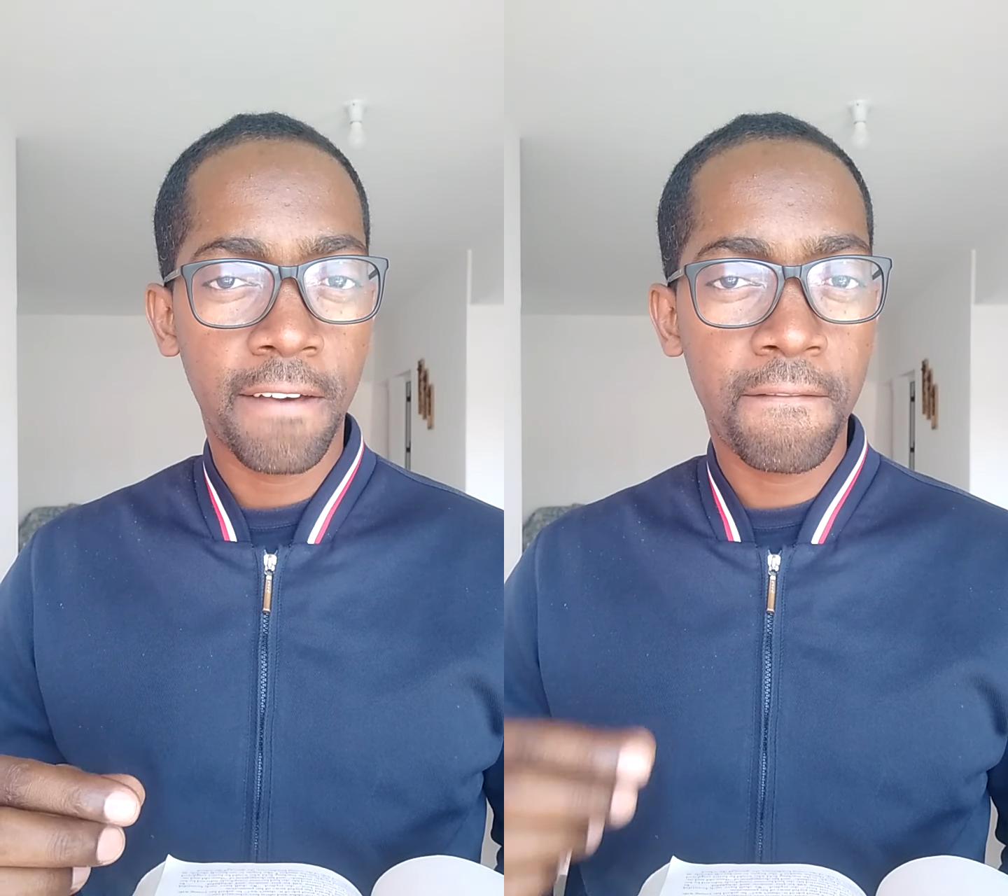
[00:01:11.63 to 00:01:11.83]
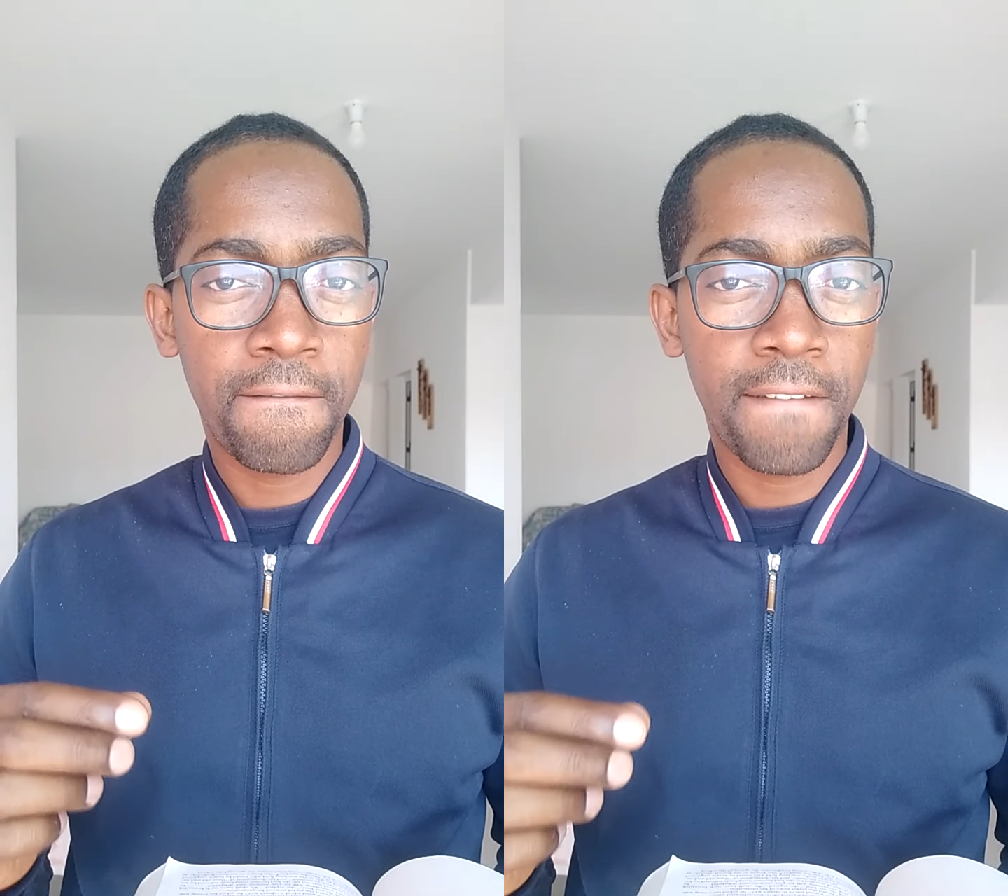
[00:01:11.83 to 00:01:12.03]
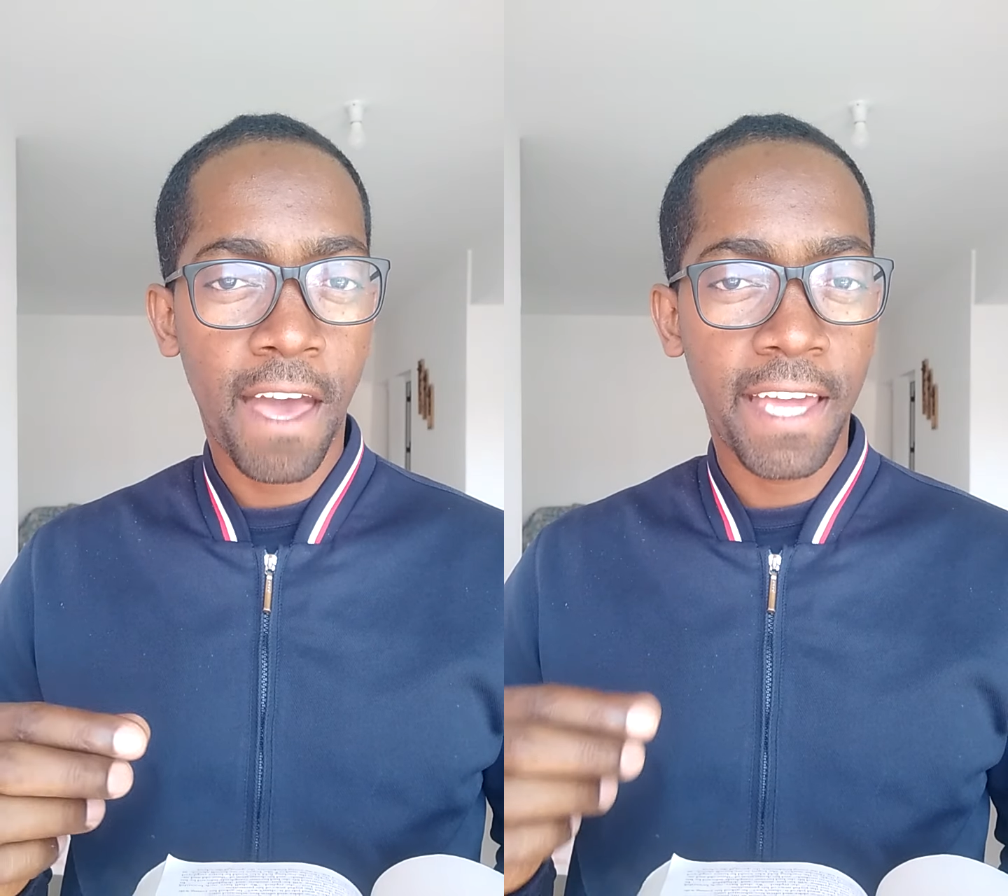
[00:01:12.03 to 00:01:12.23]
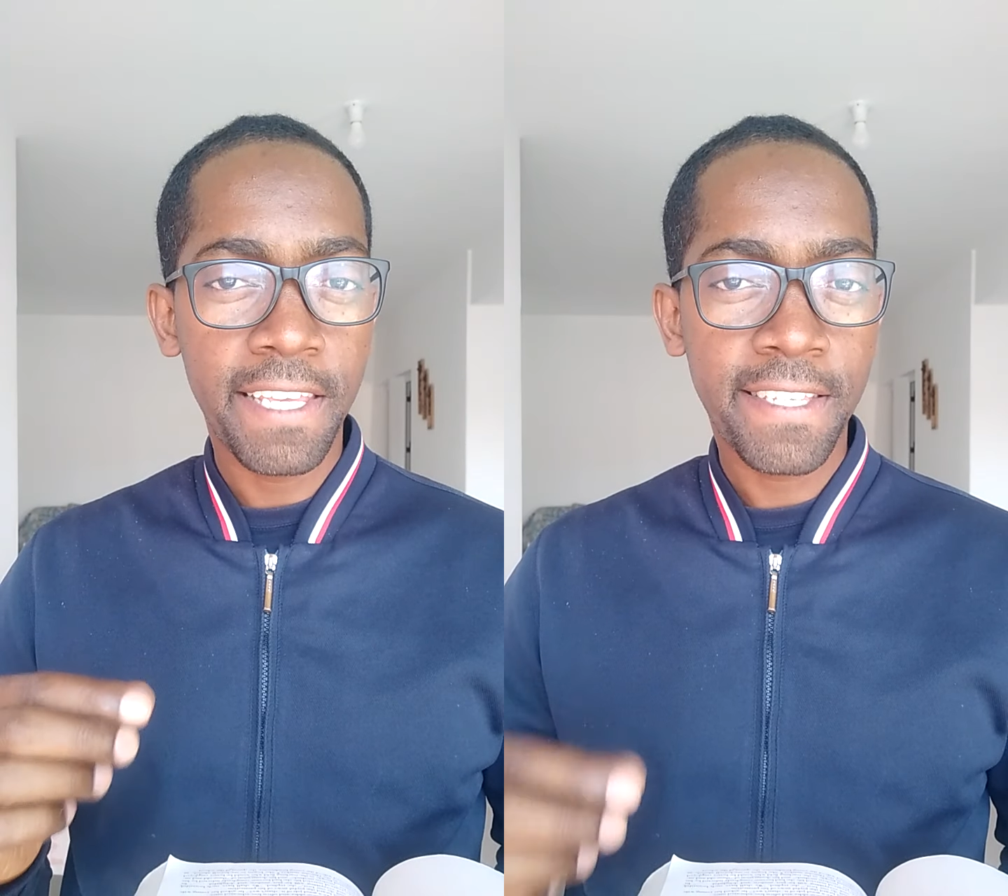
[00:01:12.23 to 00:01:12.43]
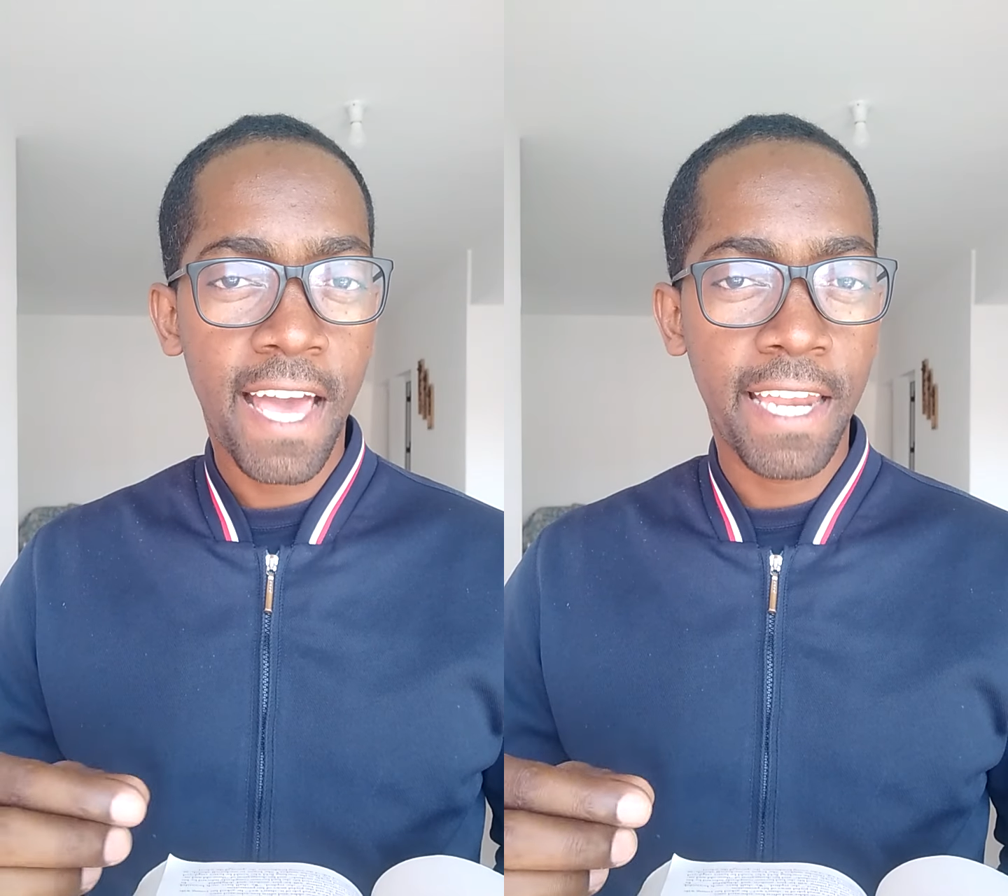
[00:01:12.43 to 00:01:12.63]

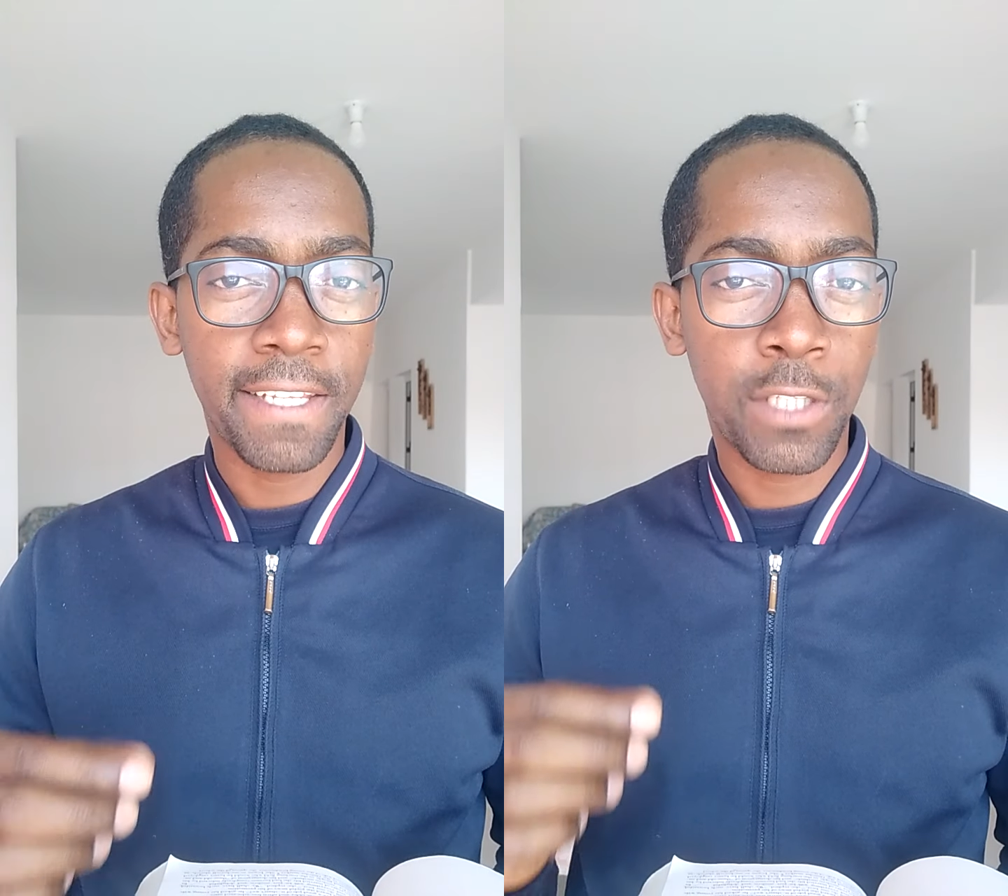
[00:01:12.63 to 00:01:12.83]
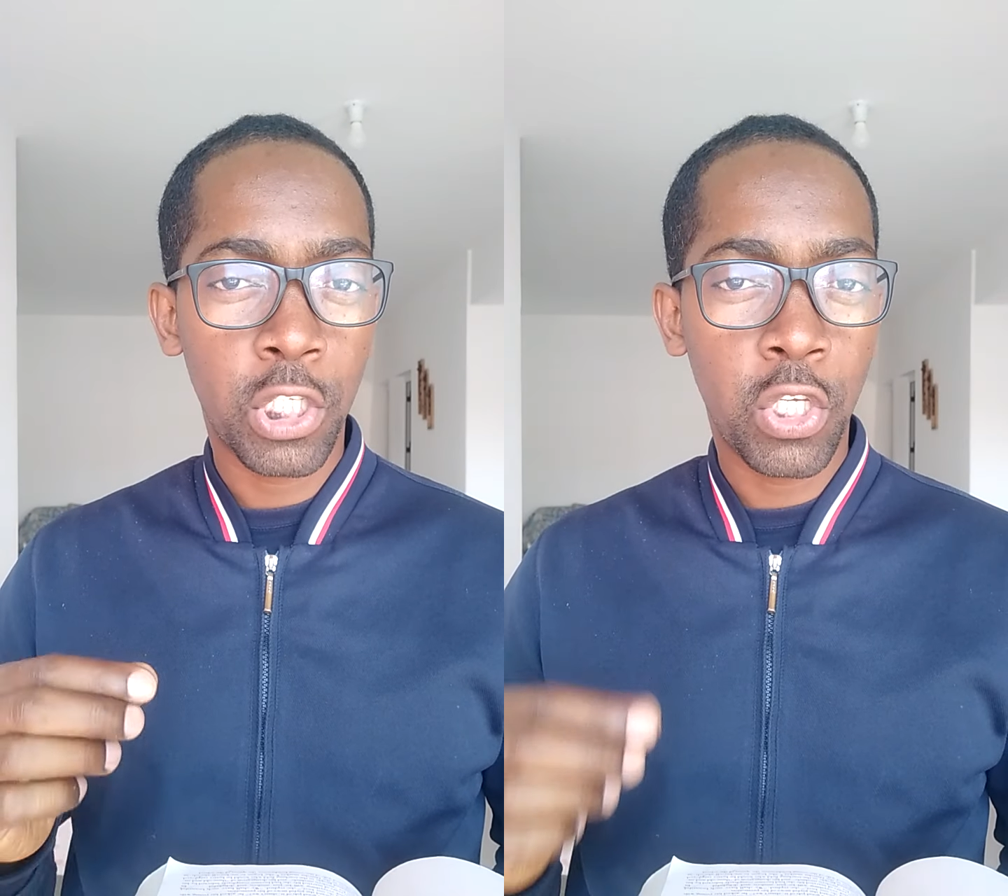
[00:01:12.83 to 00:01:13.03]
to